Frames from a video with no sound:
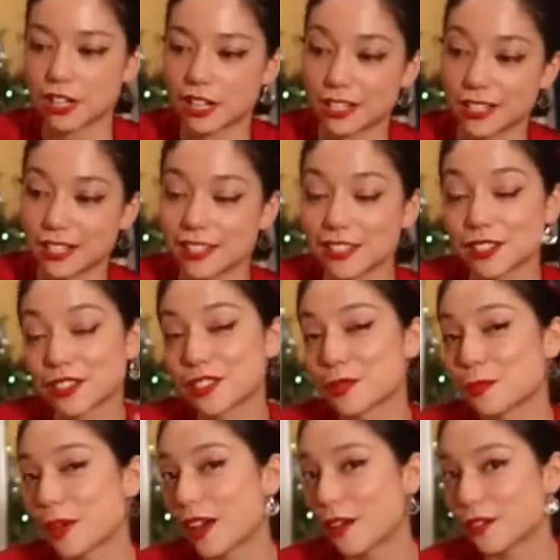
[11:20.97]
and didn't turn the
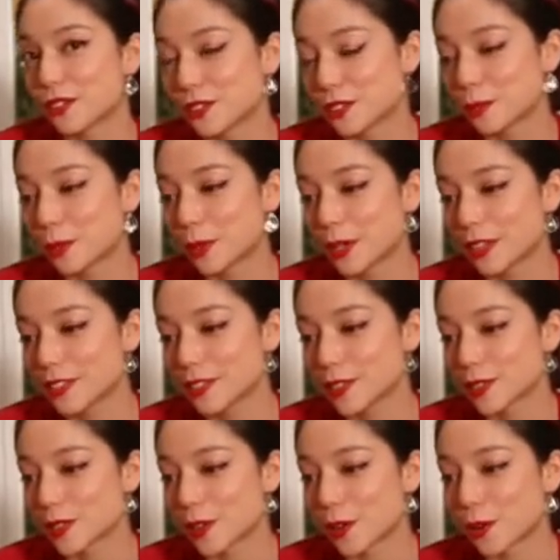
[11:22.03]
power strip on.
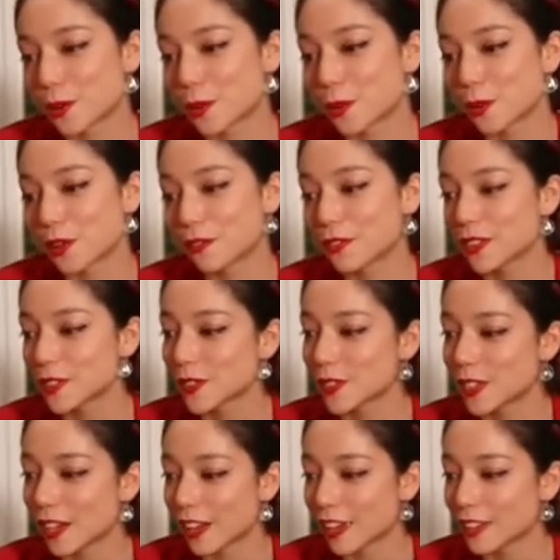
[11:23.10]
So if this
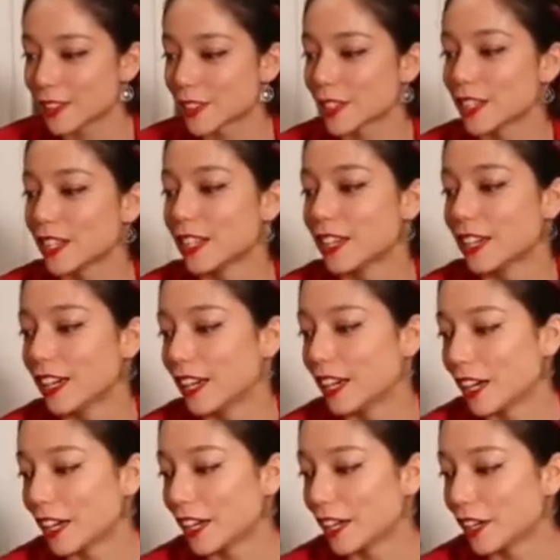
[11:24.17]
dies,
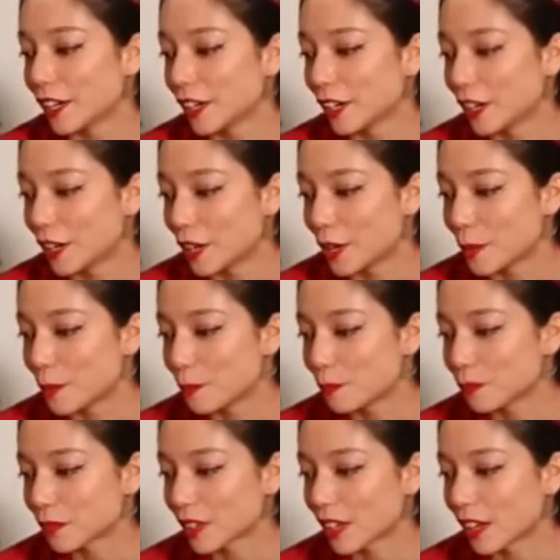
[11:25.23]
I
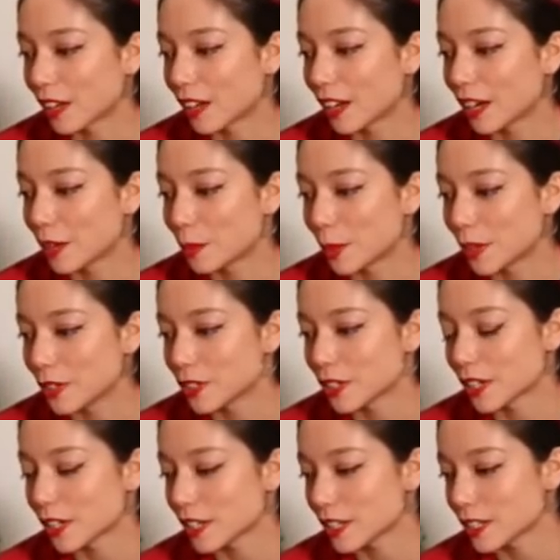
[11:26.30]

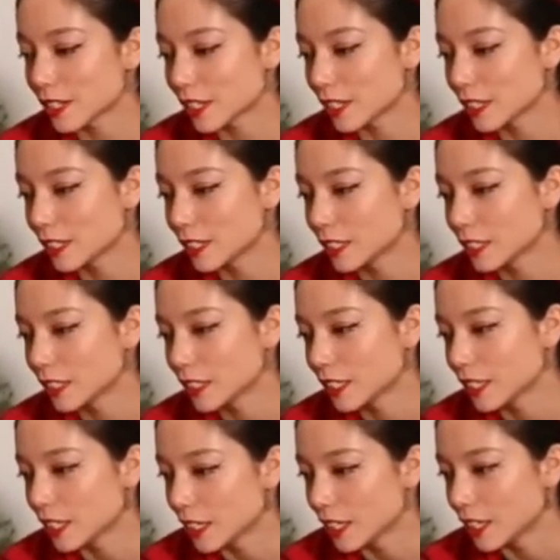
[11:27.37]
apologize
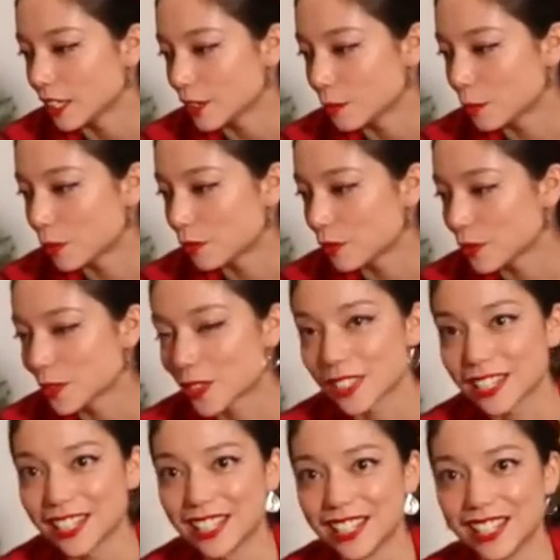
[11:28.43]

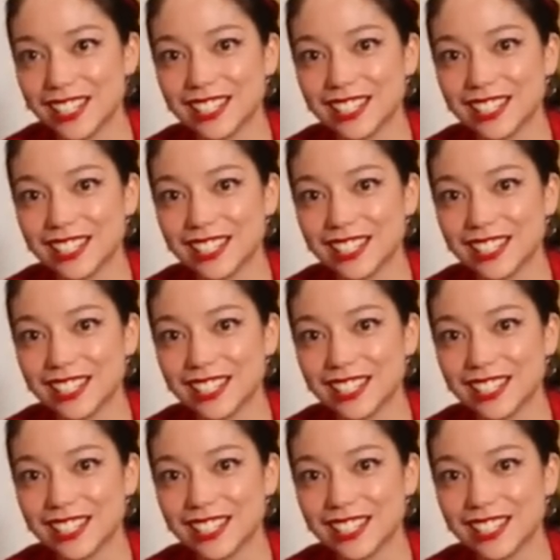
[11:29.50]
profusely.